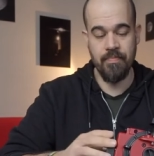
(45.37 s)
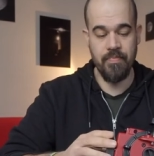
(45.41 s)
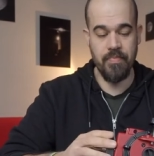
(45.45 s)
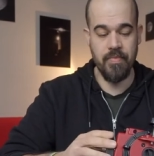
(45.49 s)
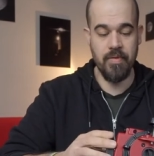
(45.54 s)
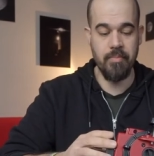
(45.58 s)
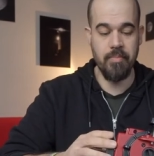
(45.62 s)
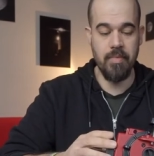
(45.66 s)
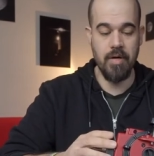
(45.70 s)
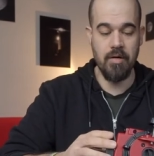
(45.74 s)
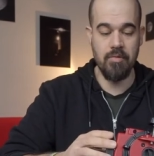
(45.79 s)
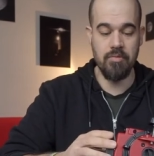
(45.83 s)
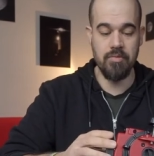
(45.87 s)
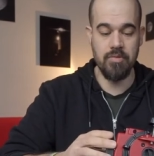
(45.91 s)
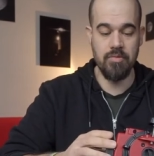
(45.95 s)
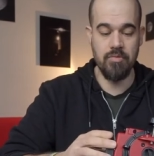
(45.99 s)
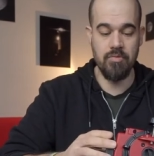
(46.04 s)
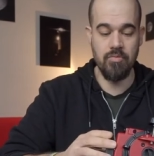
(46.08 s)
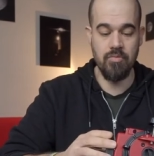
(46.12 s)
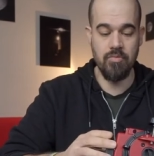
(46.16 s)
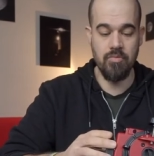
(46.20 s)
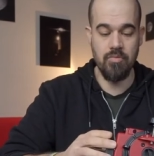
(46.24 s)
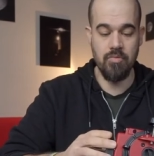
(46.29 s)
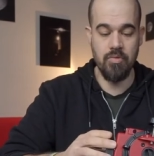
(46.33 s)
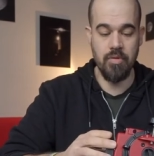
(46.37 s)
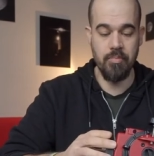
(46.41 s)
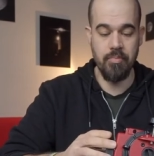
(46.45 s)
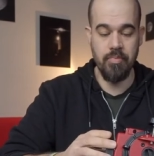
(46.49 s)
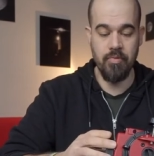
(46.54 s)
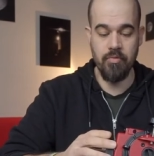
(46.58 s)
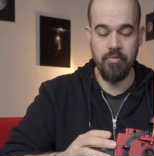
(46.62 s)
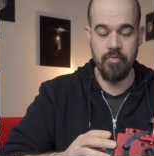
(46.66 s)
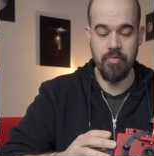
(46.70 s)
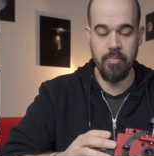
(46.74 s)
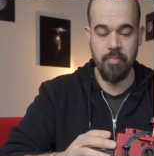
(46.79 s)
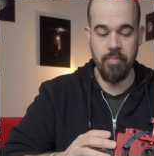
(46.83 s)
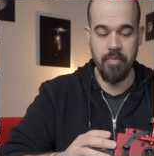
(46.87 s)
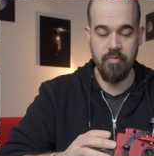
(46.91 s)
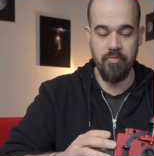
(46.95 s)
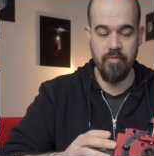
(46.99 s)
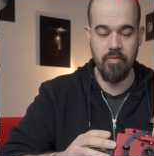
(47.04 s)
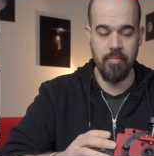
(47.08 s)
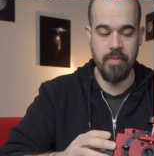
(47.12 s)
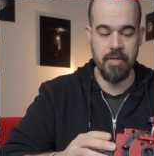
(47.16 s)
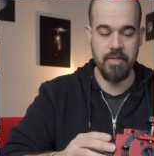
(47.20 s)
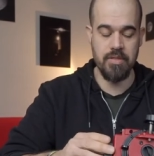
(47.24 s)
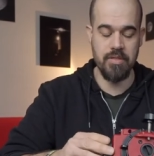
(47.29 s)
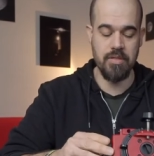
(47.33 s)
the mount to improve the
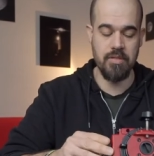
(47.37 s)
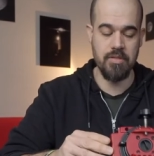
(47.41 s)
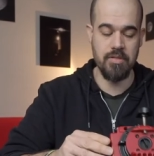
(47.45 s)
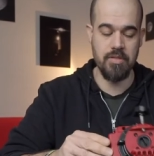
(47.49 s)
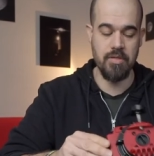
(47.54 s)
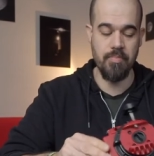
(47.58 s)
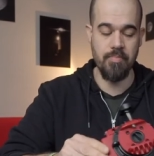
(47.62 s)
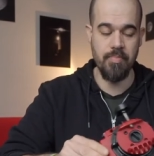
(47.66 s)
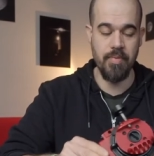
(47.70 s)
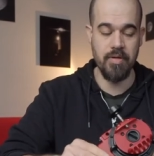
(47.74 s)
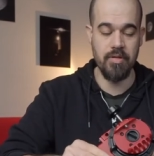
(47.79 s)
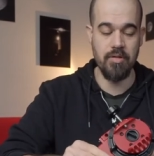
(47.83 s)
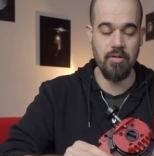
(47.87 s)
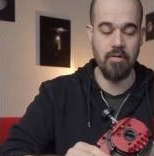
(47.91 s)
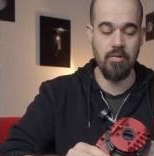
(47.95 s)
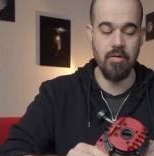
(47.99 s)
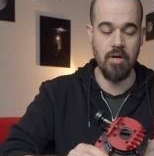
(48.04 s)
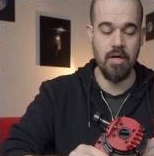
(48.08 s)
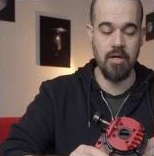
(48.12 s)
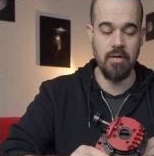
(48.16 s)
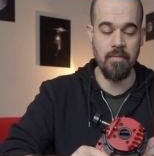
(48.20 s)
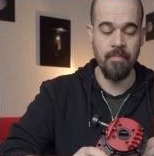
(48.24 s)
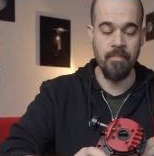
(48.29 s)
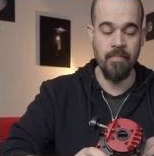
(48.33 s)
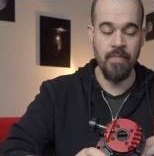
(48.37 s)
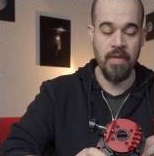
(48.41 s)
performances in particular